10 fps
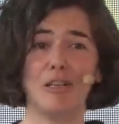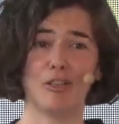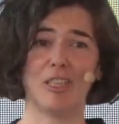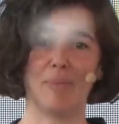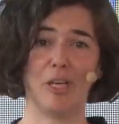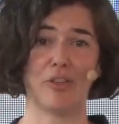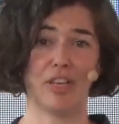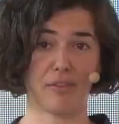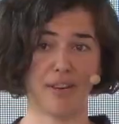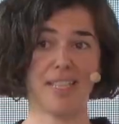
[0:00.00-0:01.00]
lot about the
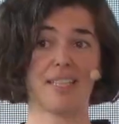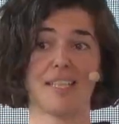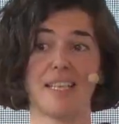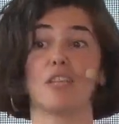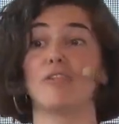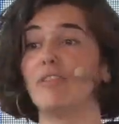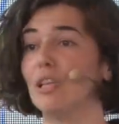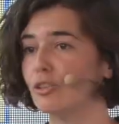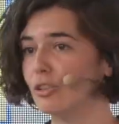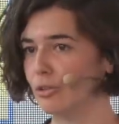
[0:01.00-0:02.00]
Great Stink of
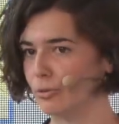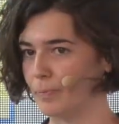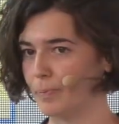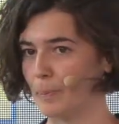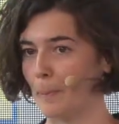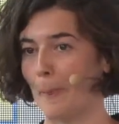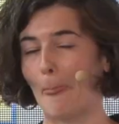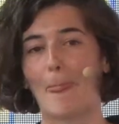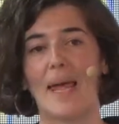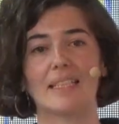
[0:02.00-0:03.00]
London
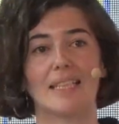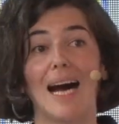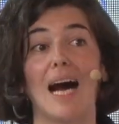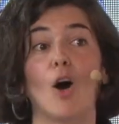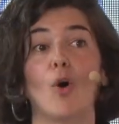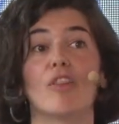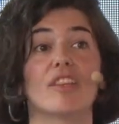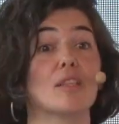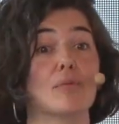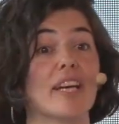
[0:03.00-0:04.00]
and how
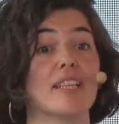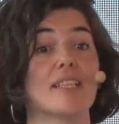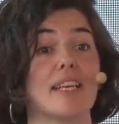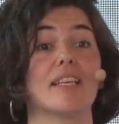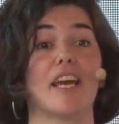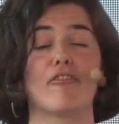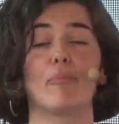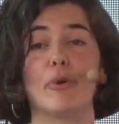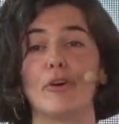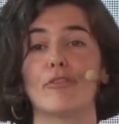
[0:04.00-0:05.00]
this great stink
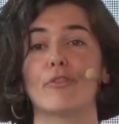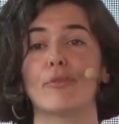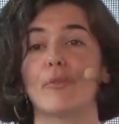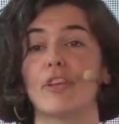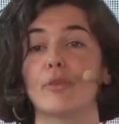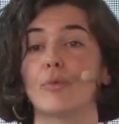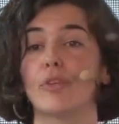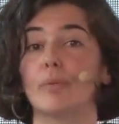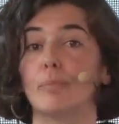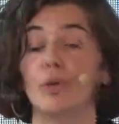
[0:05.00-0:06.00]
gave birth to
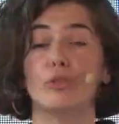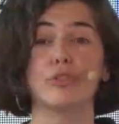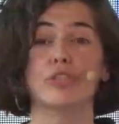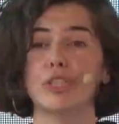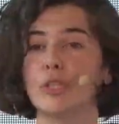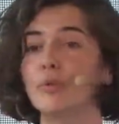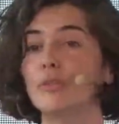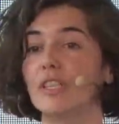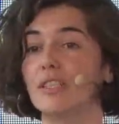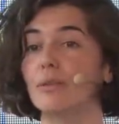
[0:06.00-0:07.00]
the modern
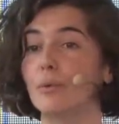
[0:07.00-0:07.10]
sewers and